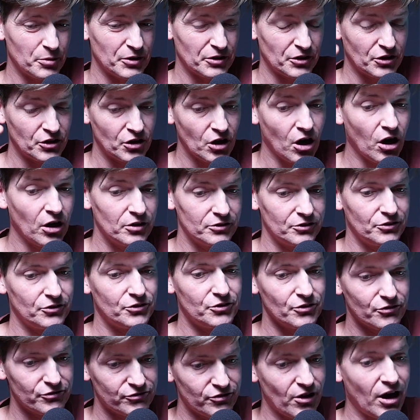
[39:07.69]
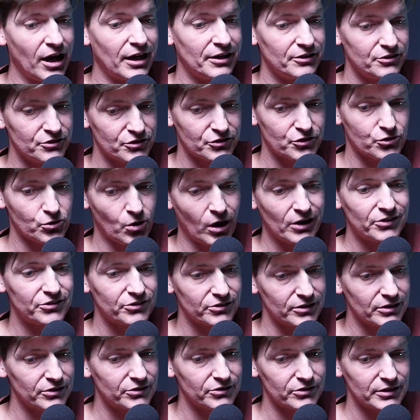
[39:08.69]
but God defined
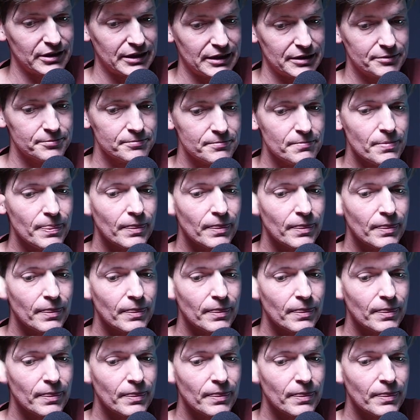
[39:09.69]
Christlessly.